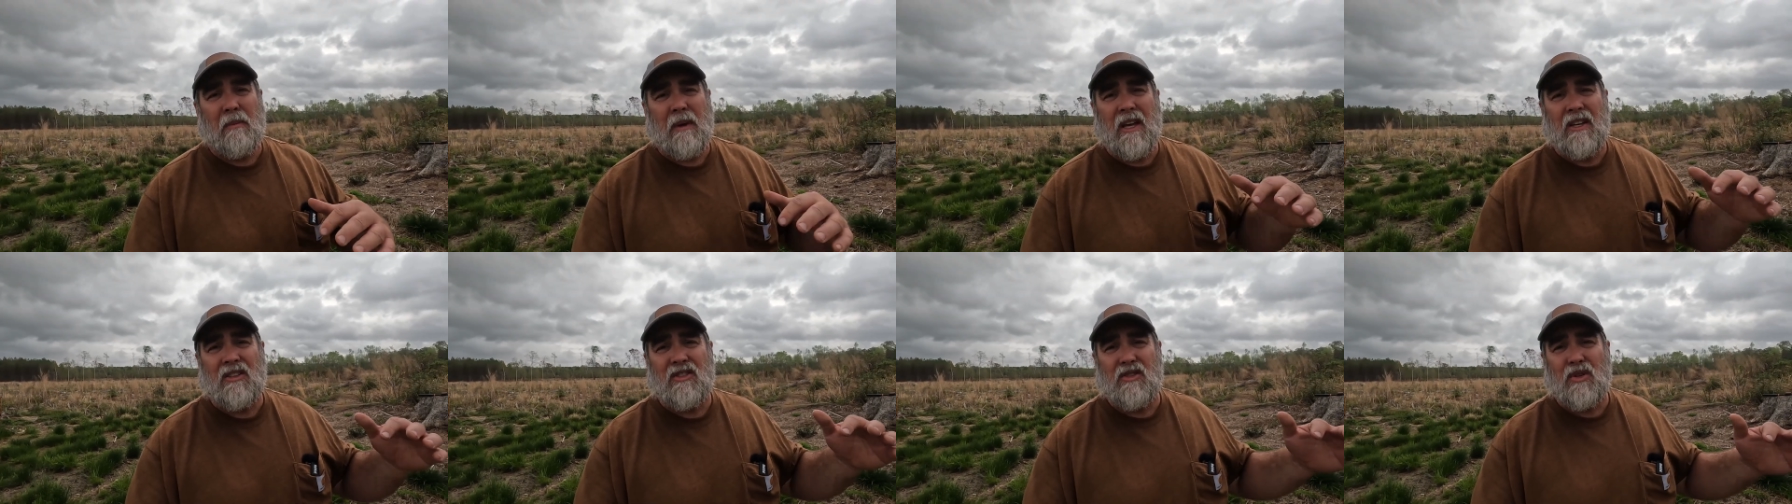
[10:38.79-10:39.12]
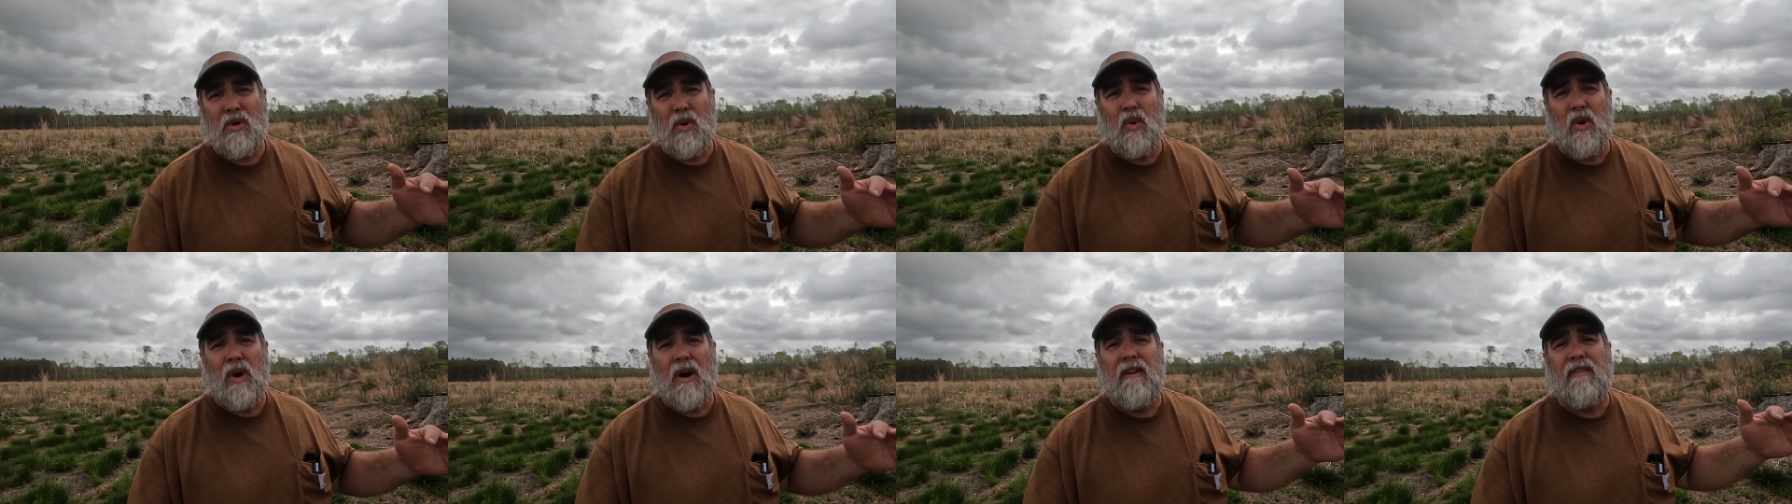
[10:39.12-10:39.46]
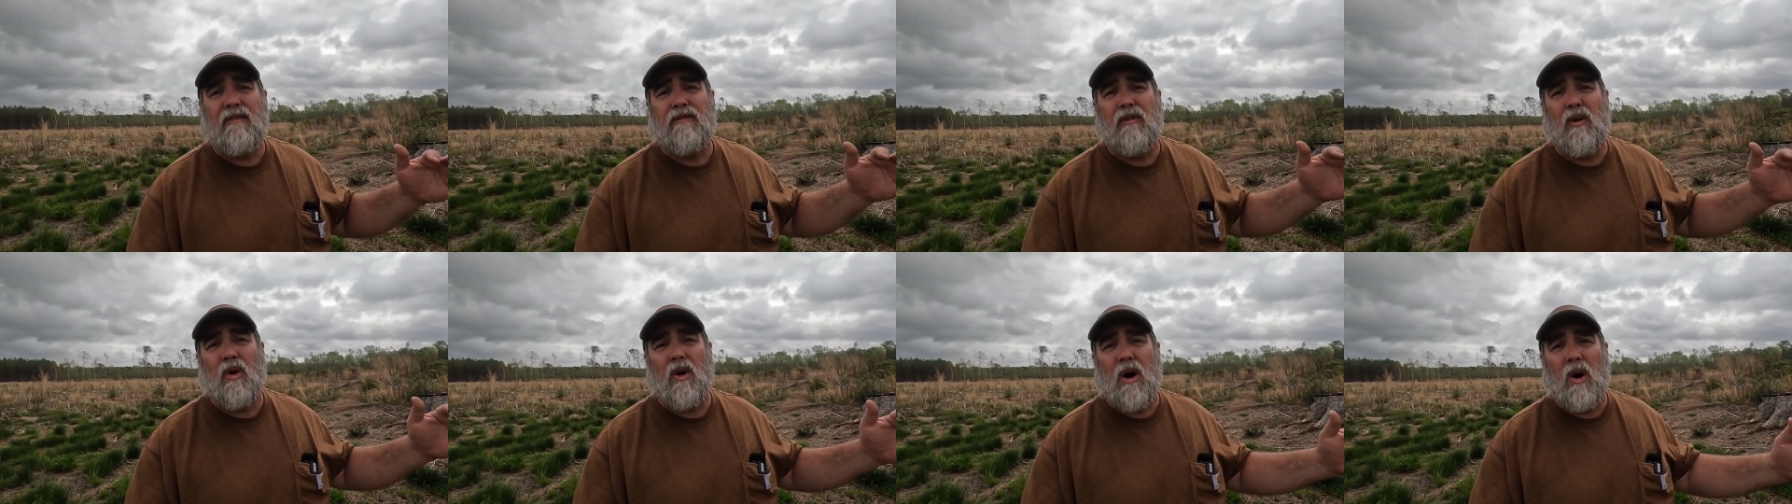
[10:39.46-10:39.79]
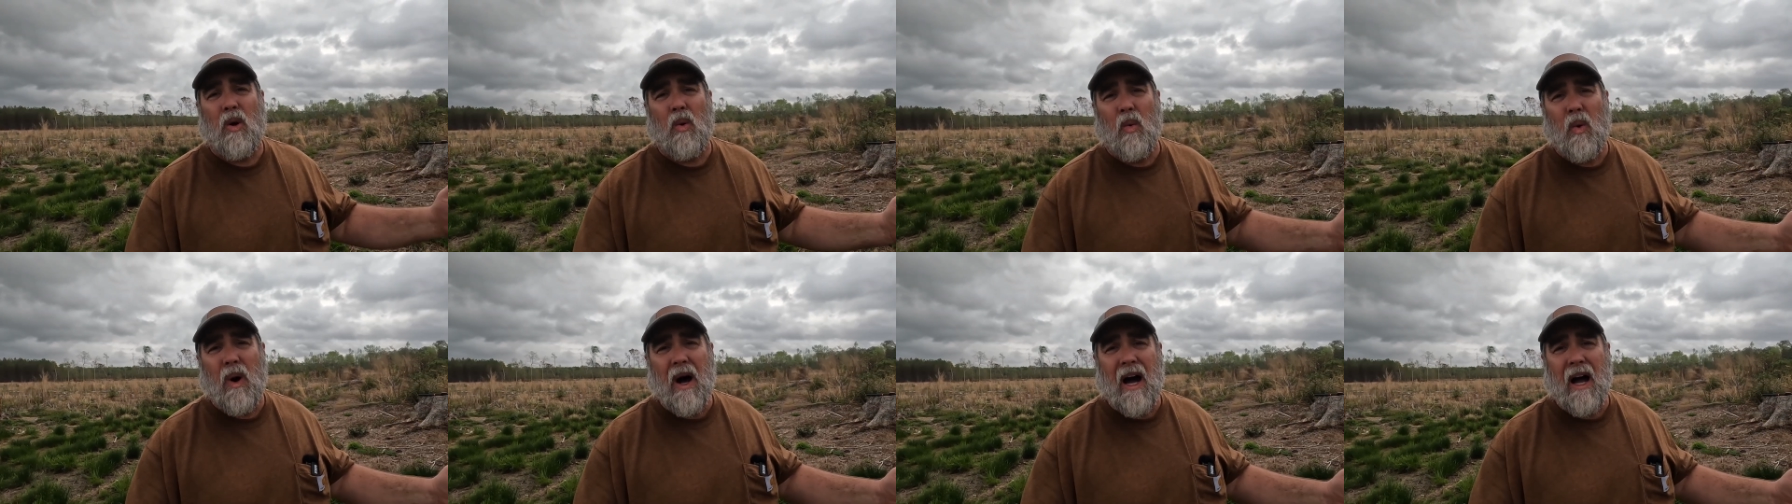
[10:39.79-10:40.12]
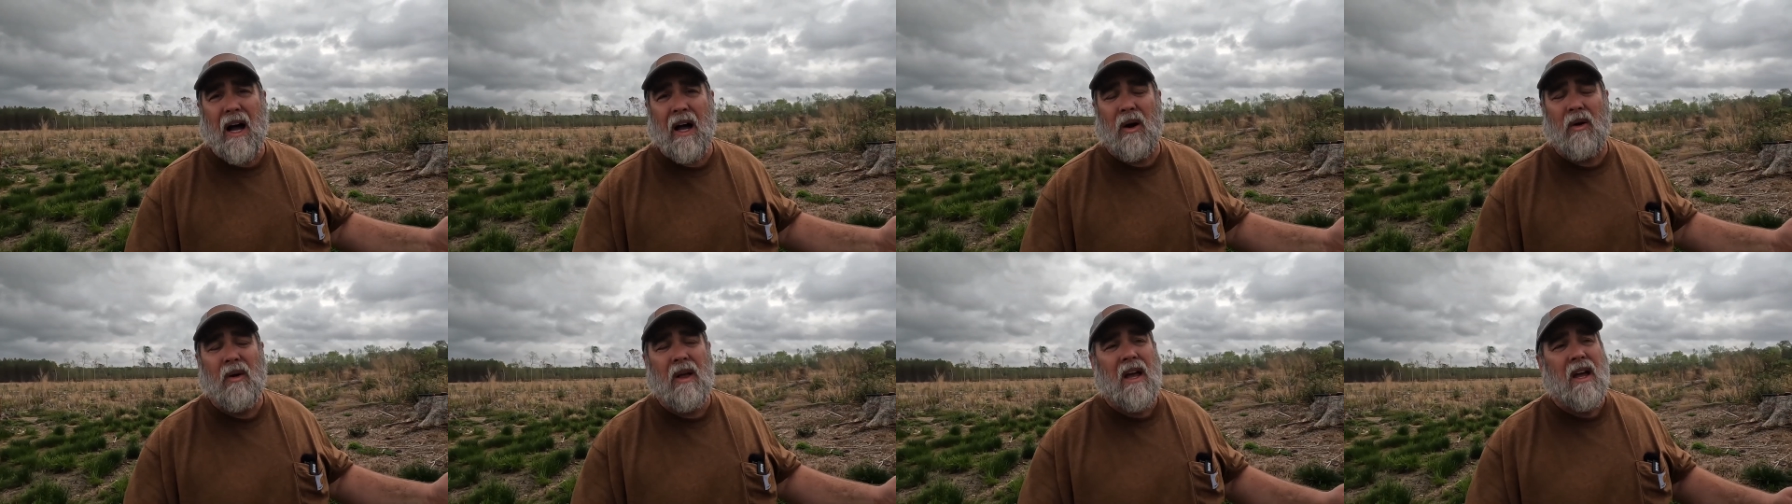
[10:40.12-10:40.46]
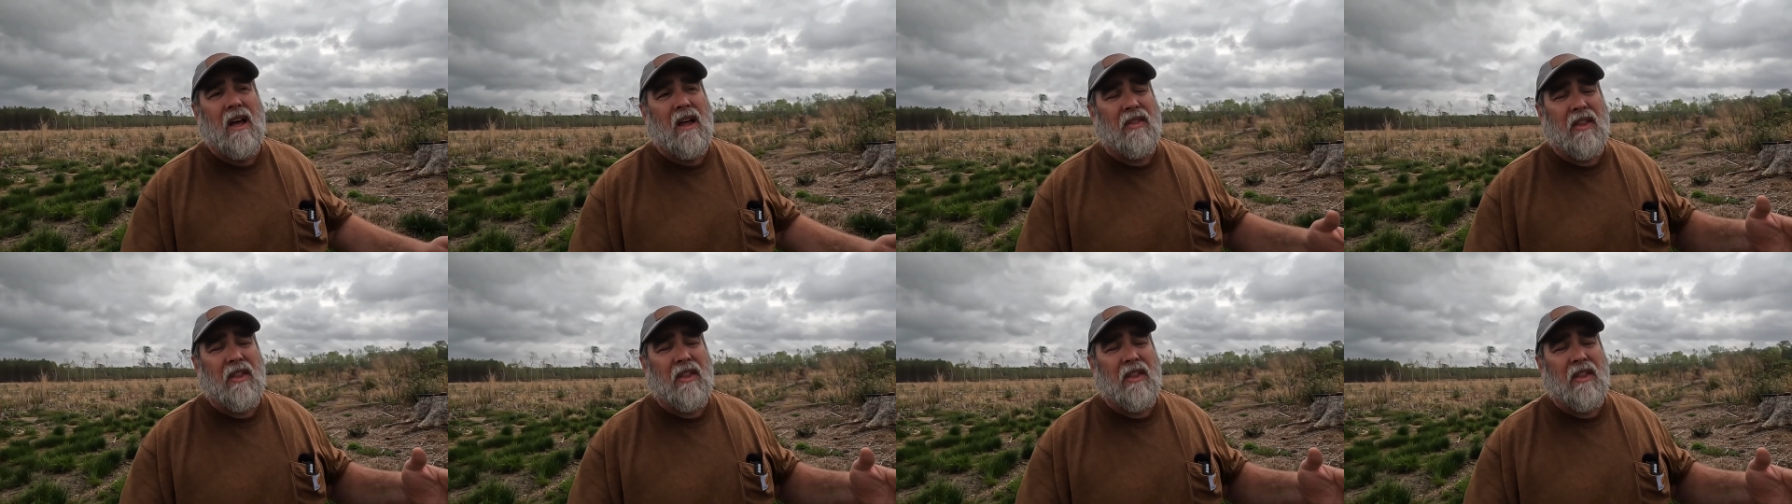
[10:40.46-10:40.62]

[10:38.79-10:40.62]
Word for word: be a story for a while.